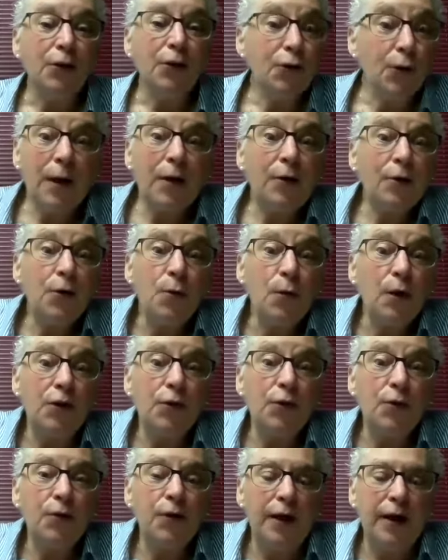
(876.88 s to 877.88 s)
So I don't know
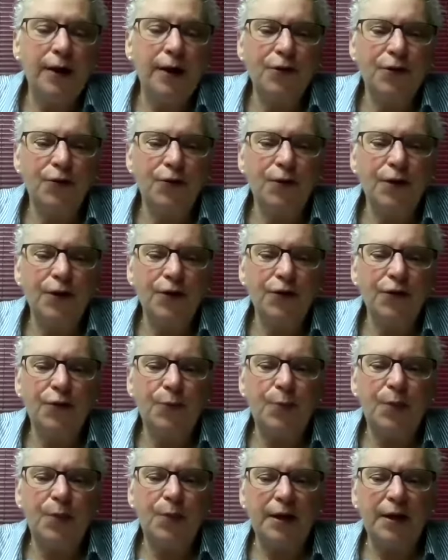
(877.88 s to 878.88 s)
what your answer is,
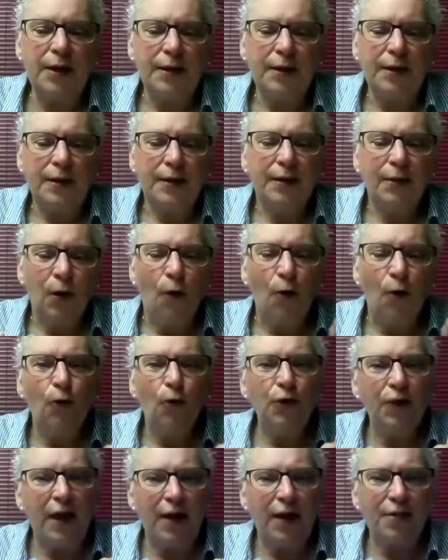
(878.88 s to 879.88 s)
but
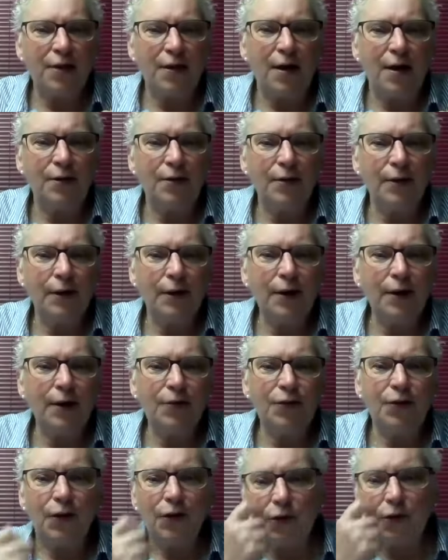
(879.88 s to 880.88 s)
hold that thought. You're going to get
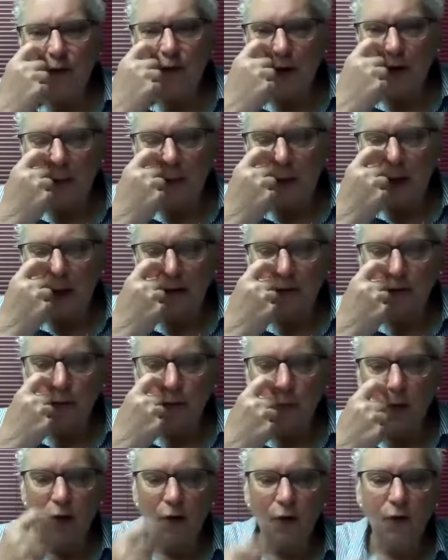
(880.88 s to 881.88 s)
a chance to talk about it in
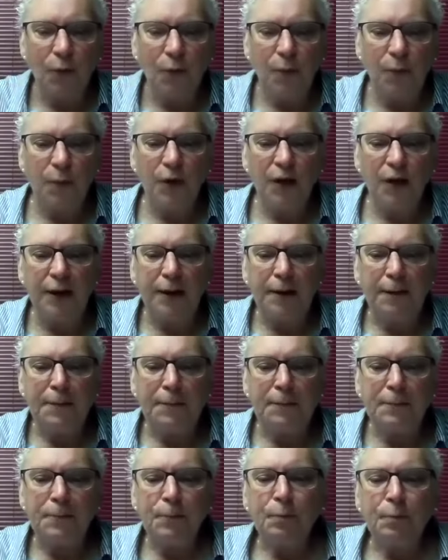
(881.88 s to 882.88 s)
small group. But
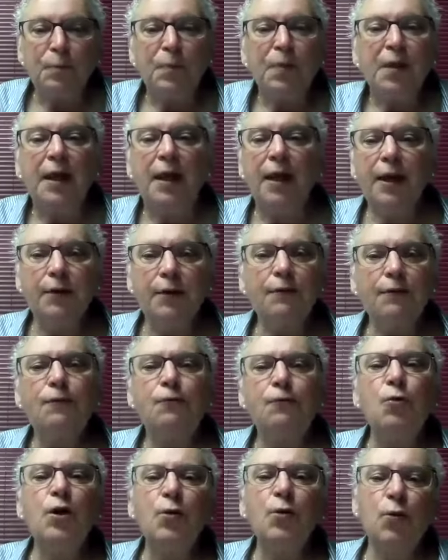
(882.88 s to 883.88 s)

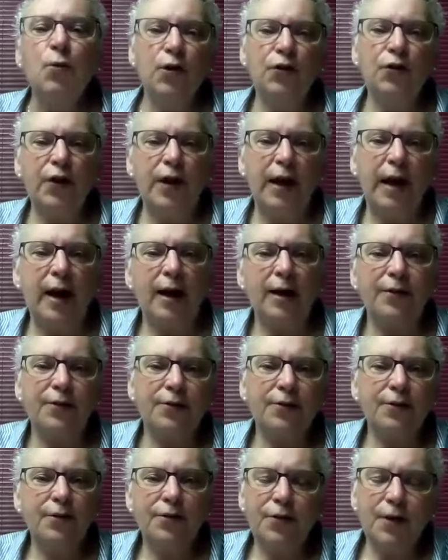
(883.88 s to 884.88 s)
if we were to
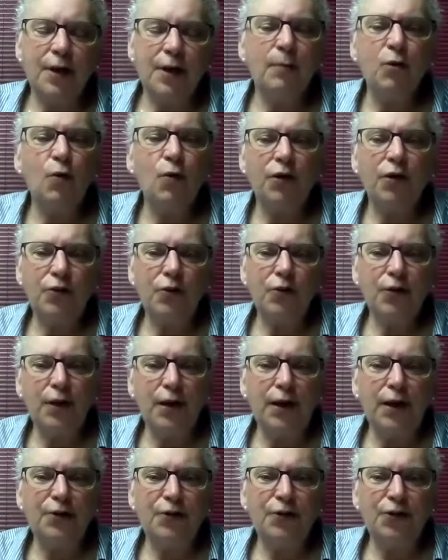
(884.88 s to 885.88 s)
ask the same question
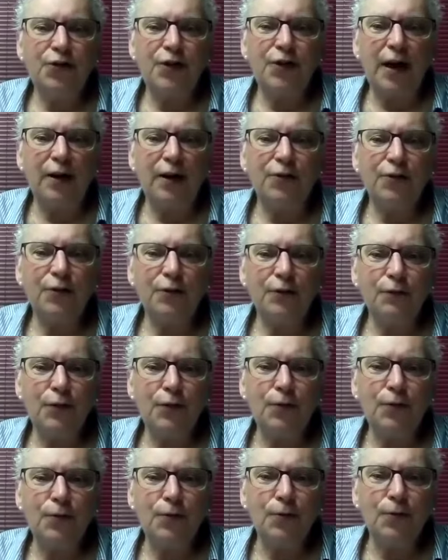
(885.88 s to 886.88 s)
that I just asked of
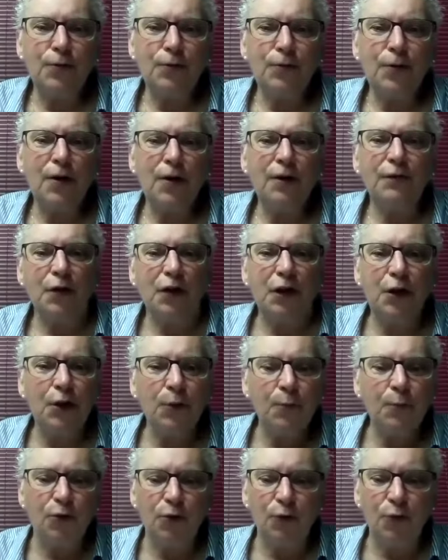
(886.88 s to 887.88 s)
you, of a
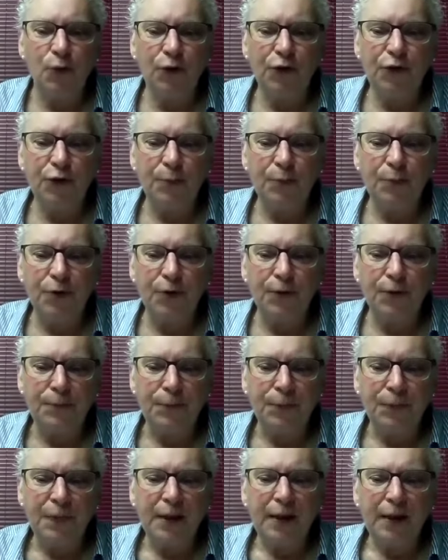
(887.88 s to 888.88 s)
Hebrew worshiper,
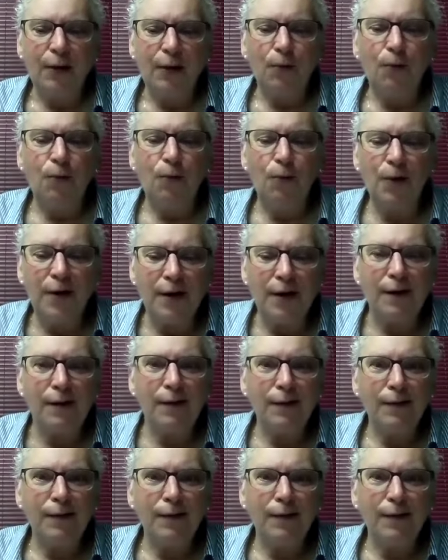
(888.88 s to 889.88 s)

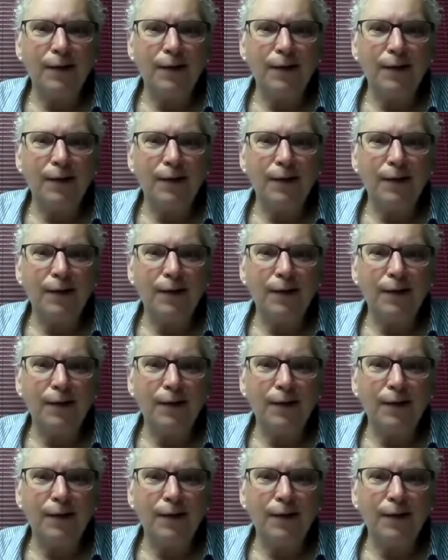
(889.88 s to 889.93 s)
well,